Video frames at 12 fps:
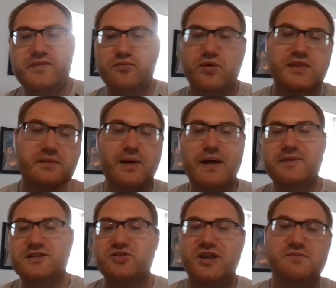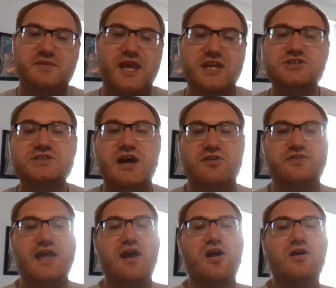with the public transportation out
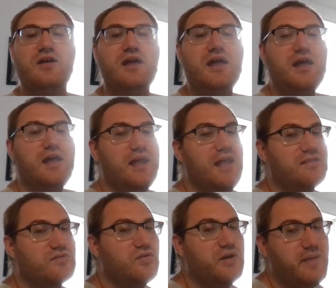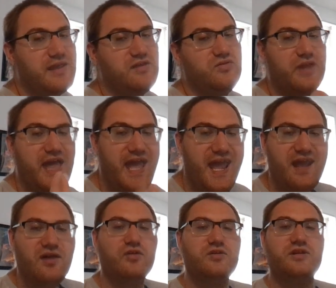there, it's going to make you
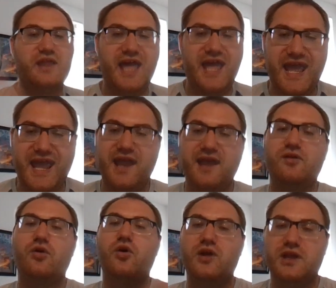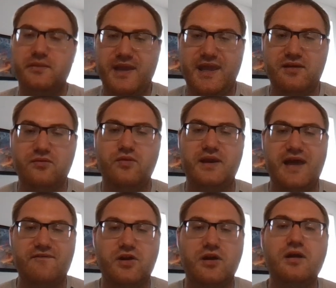late or delayed or Indian,
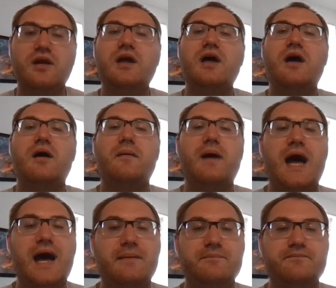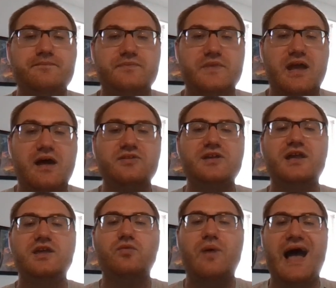whatever. I'll tell
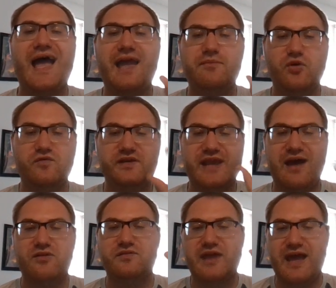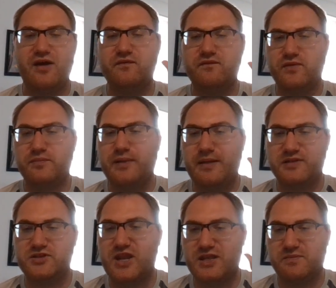you why I moved to downtown with
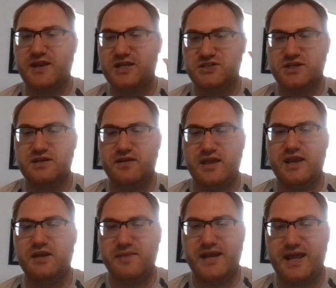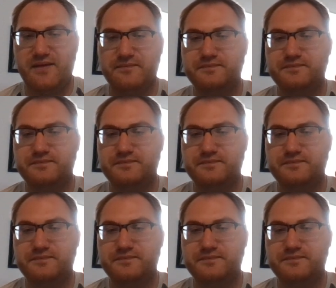public transportation in a minute.